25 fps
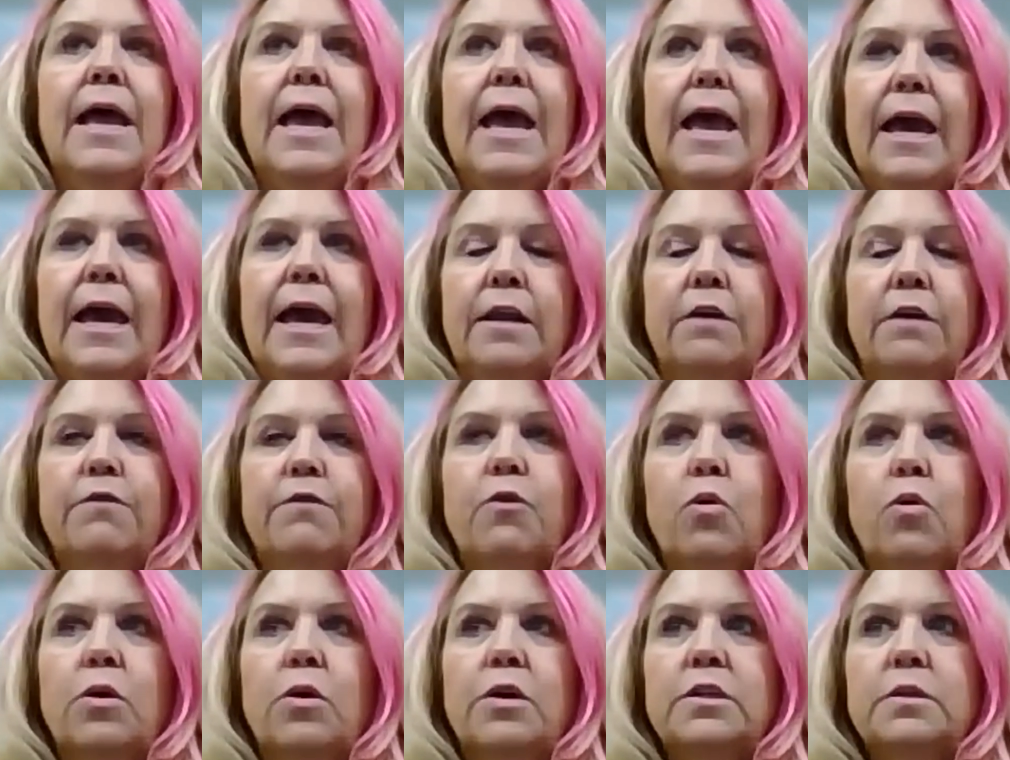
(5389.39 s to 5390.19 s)
And of
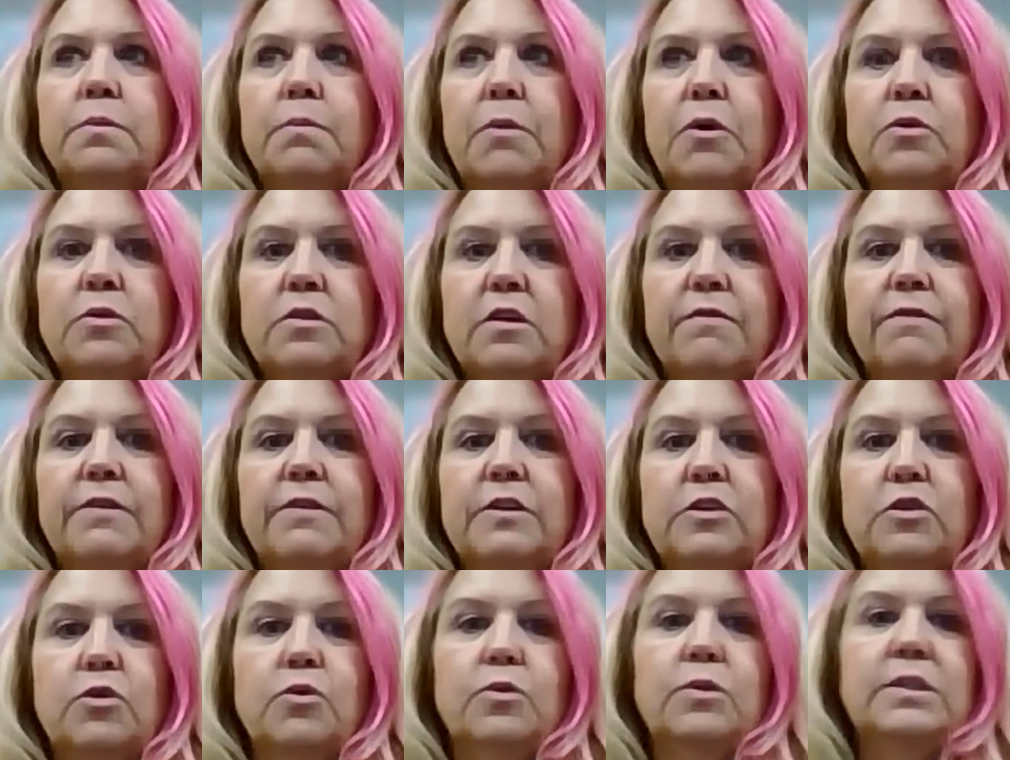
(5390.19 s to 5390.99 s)
course, most of us
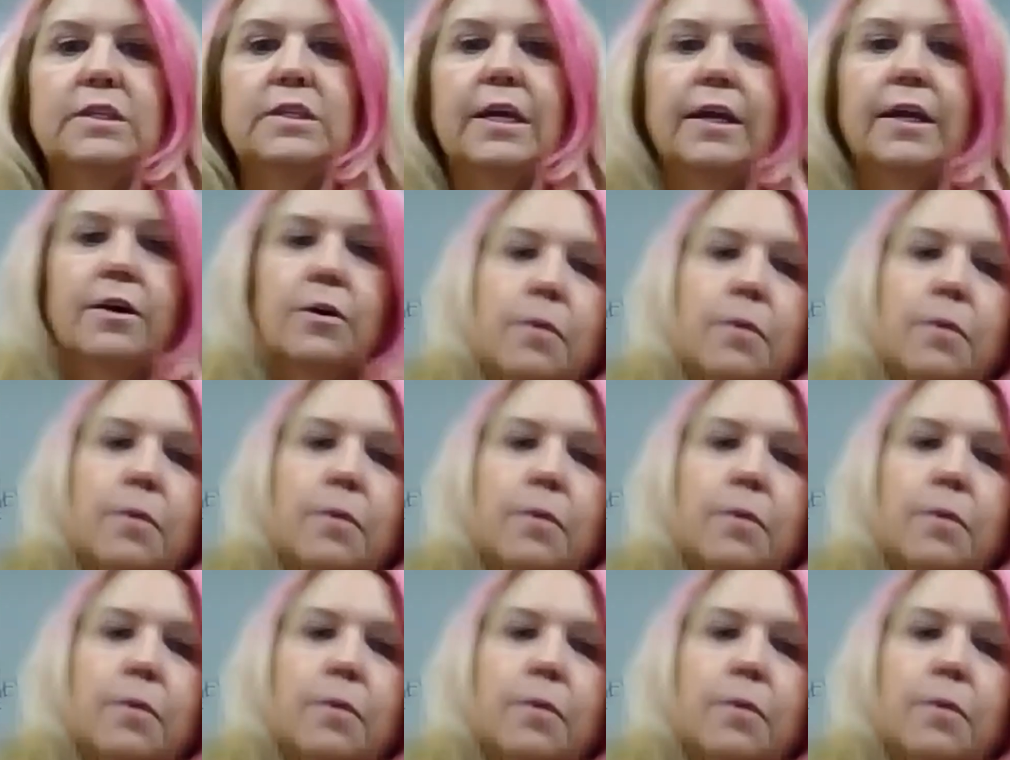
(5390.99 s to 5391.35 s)
do stand